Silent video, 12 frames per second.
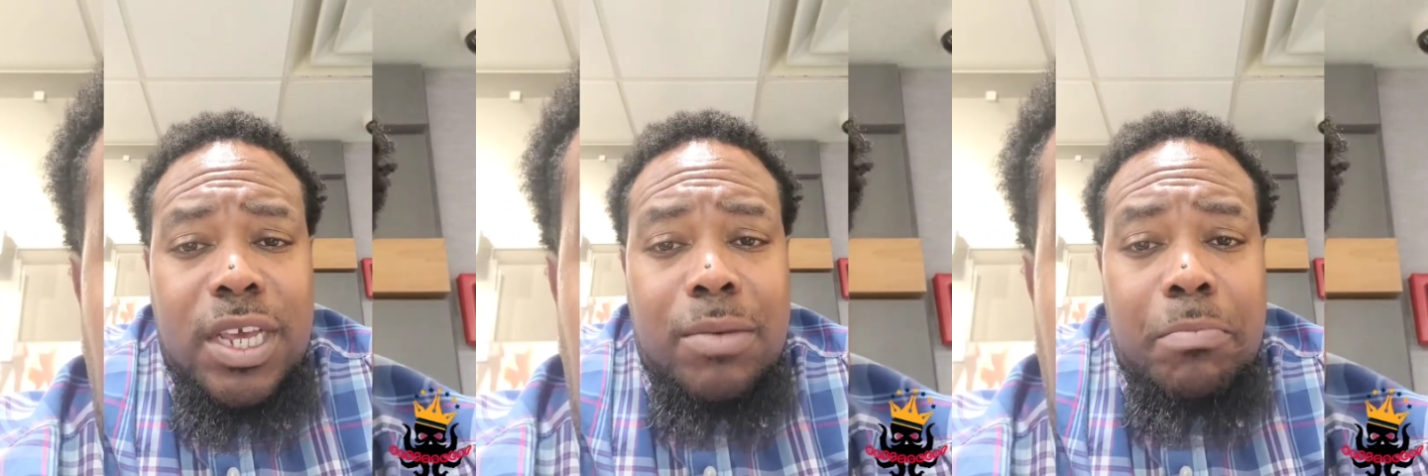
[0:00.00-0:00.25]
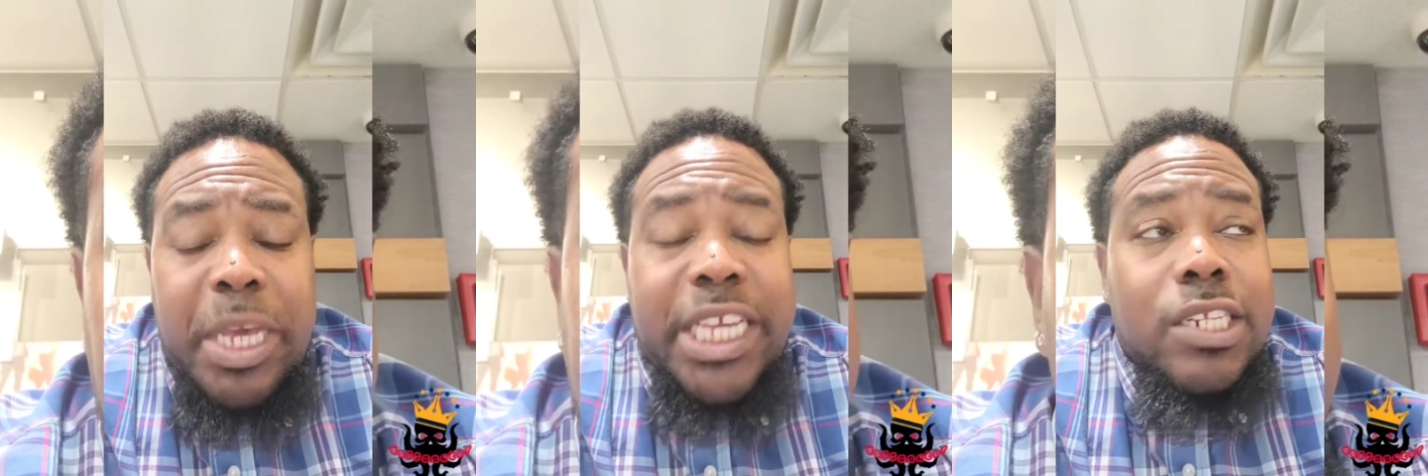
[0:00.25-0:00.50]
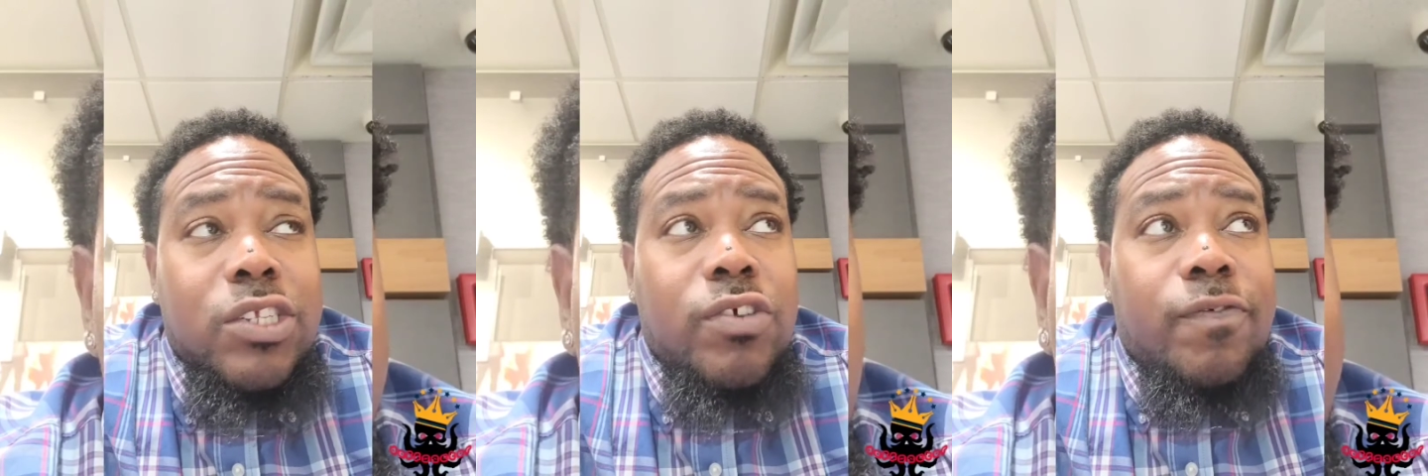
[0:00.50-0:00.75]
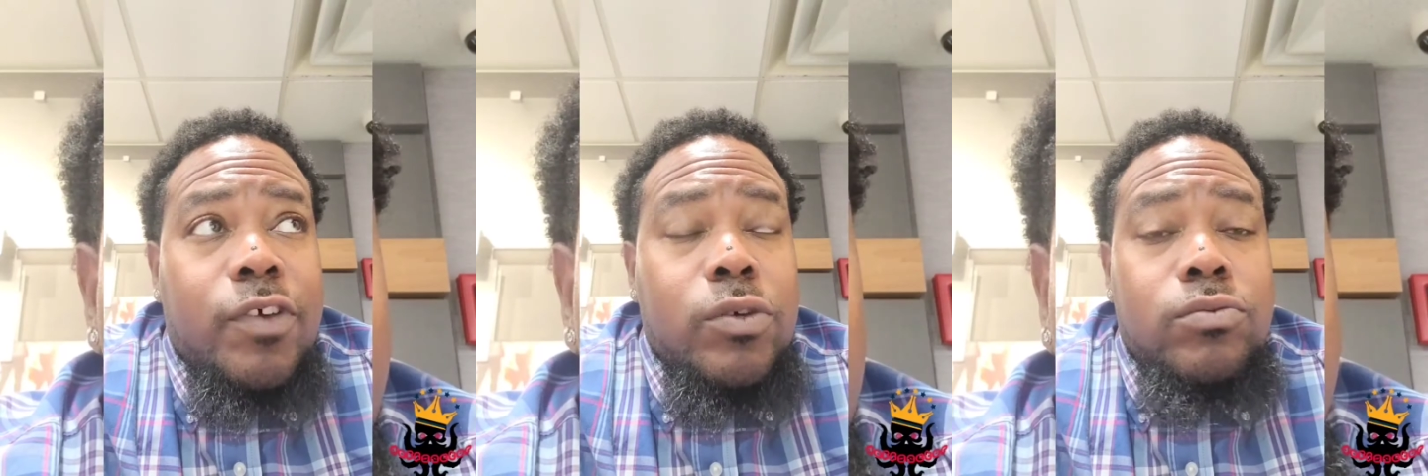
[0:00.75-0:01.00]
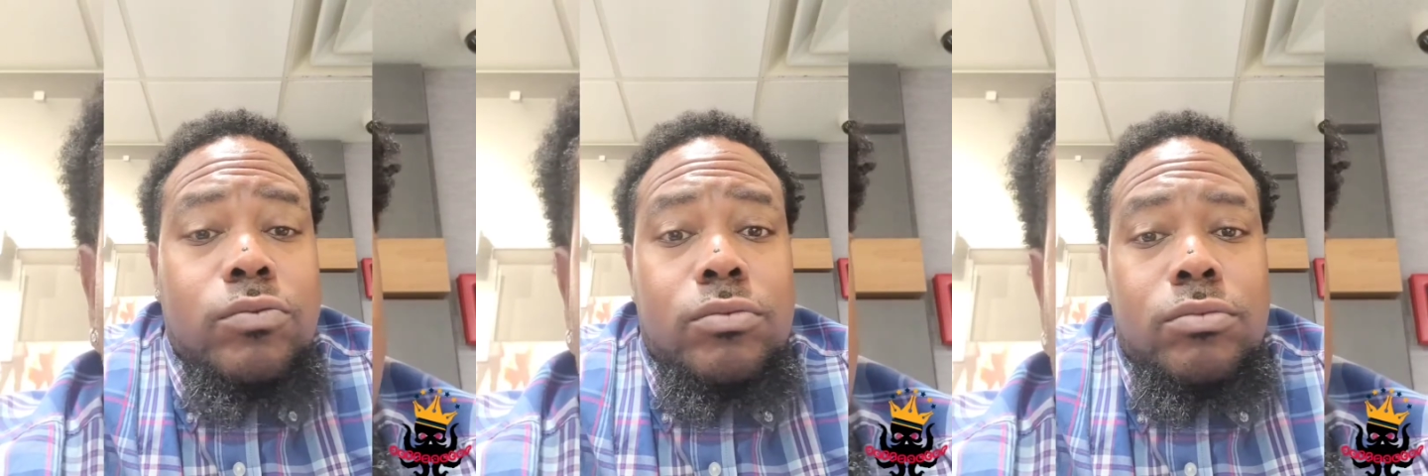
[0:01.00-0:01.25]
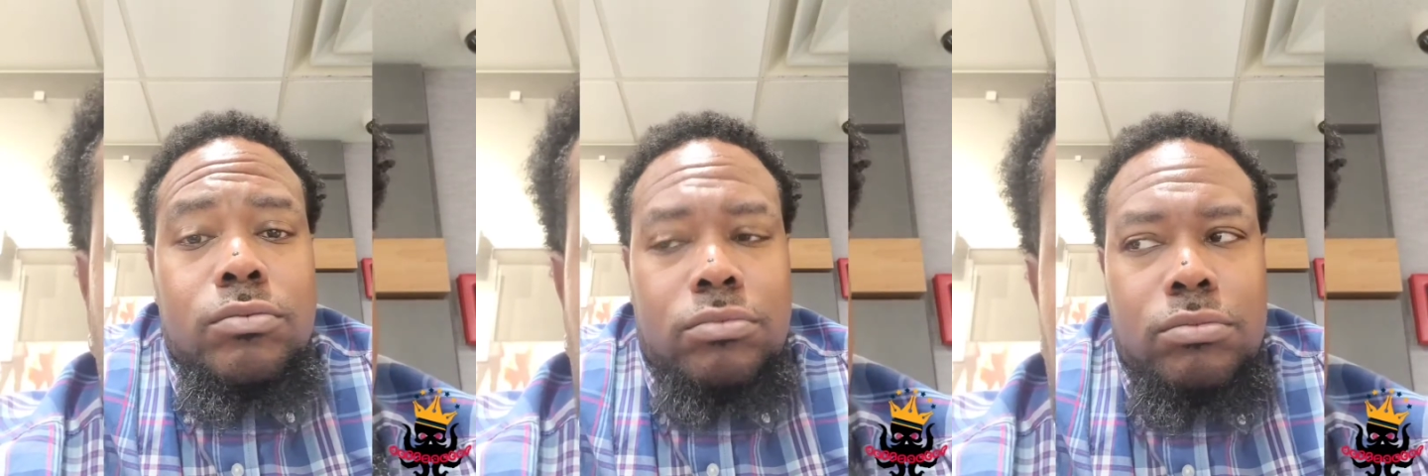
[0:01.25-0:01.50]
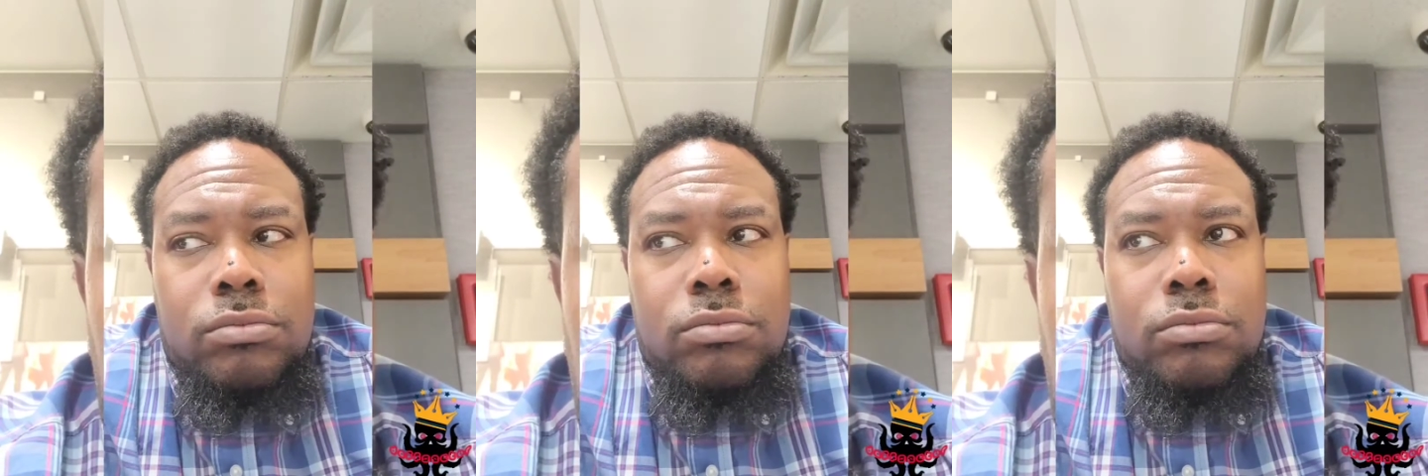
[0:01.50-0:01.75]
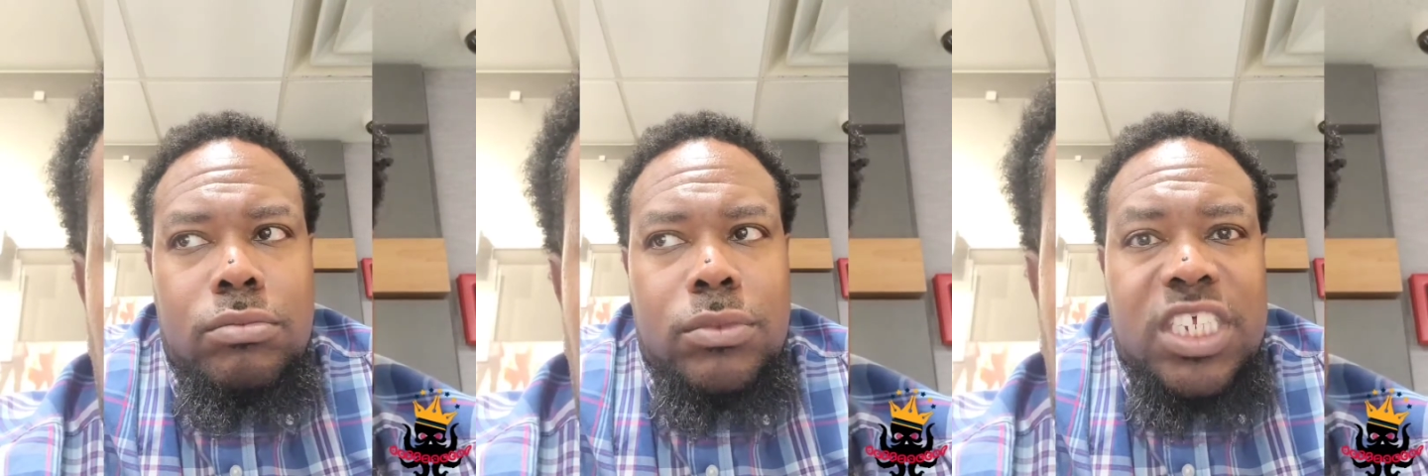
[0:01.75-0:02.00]
making your phone
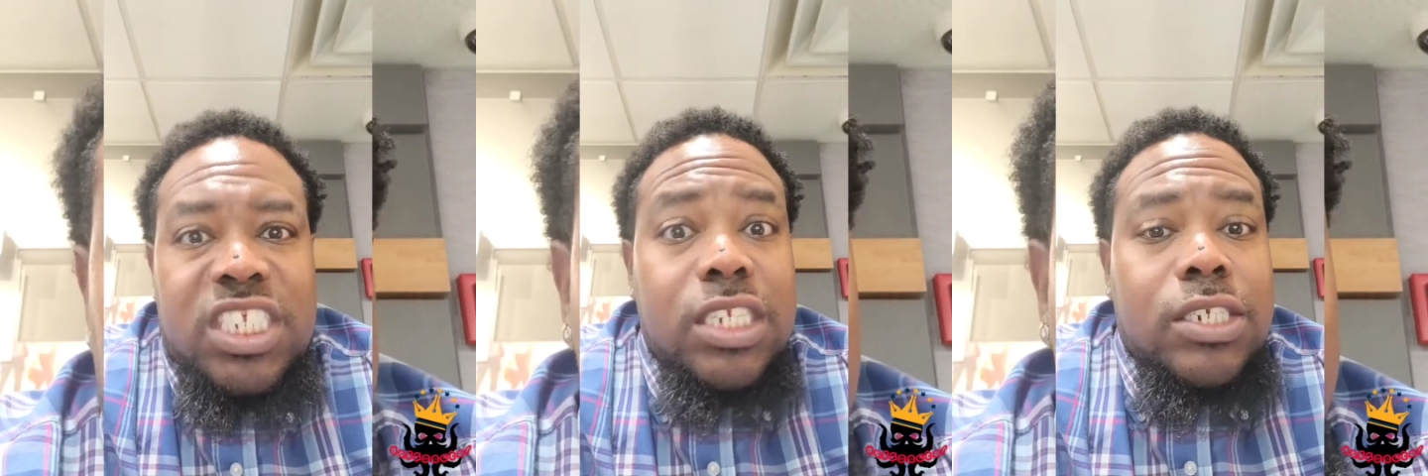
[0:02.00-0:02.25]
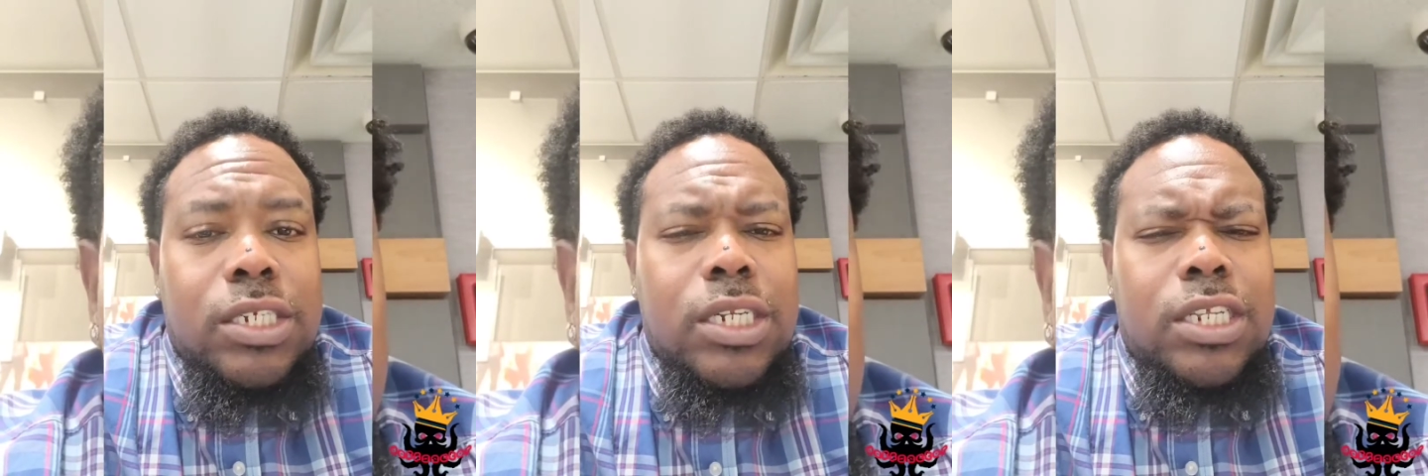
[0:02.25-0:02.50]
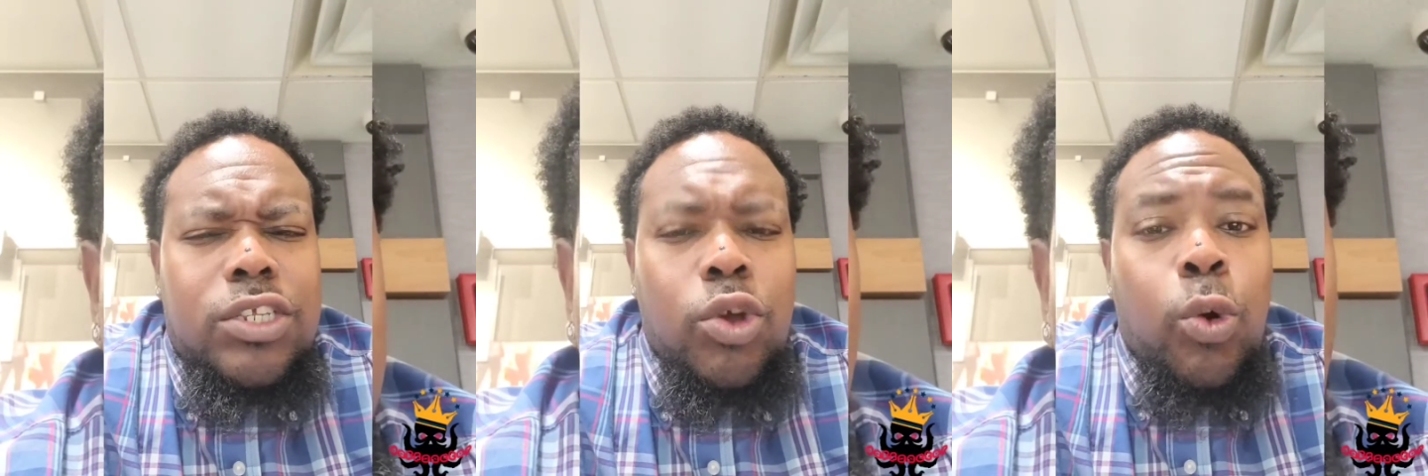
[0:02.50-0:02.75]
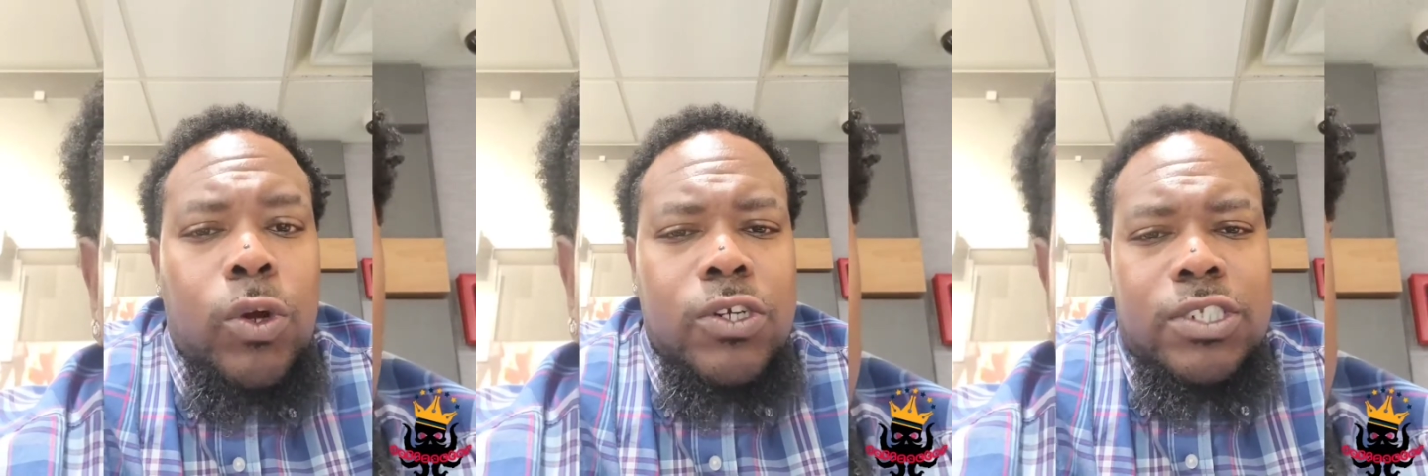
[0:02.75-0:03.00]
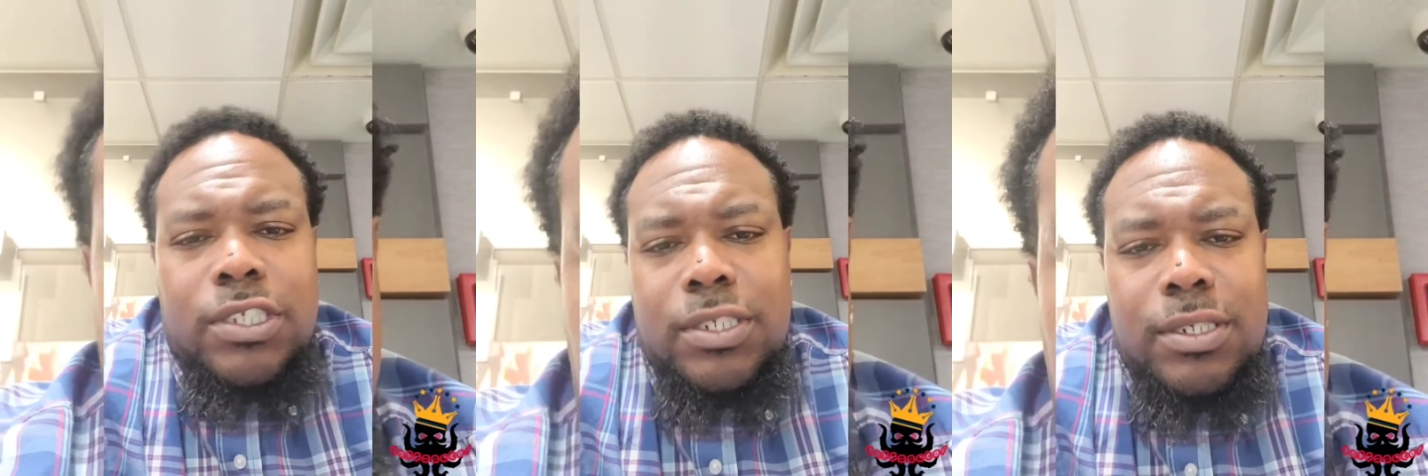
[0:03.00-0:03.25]
essentially yours.